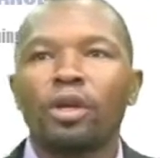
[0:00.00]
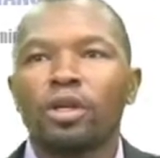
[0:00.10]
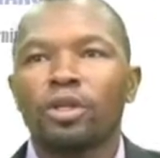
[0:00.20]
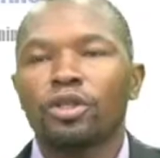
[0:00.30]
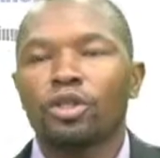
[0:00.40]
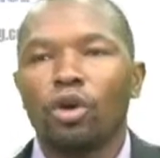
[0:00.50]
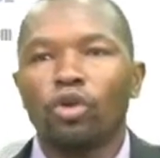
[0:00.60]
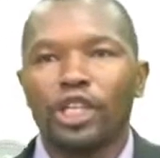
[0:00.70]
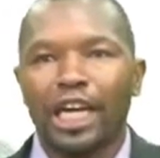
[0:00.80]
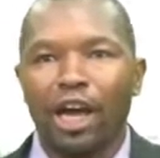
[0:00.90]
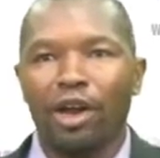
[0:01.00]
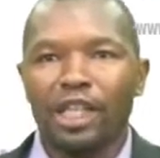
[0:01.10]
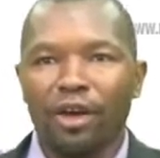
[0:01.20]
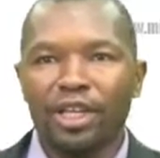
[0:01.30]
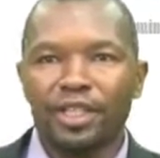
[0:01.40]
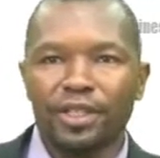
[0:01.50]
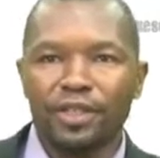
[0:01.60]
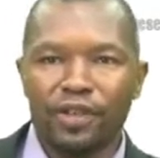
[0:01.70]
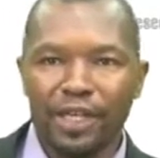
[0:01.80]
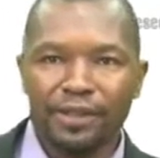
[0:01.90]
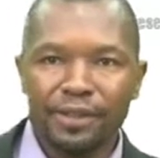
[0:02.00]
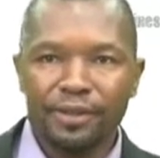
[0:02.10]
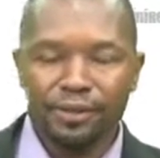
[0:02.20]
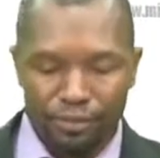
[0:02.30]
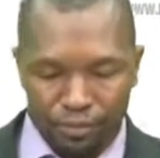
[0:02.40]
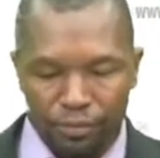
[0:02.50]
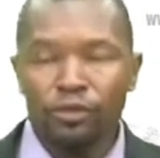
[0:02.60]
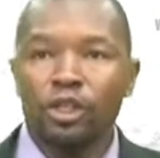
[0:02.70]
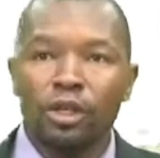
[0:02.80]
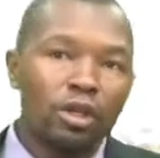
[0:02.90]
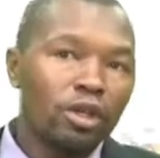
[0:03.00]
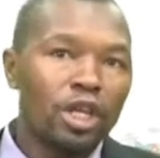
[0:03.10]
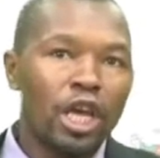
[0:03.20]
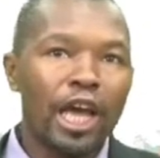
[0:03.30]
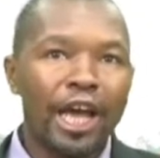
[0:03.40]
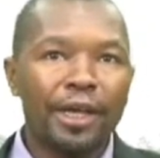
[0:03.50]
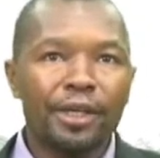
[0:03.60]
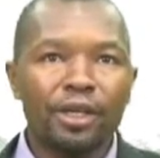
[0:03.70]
So the characteristics then. Here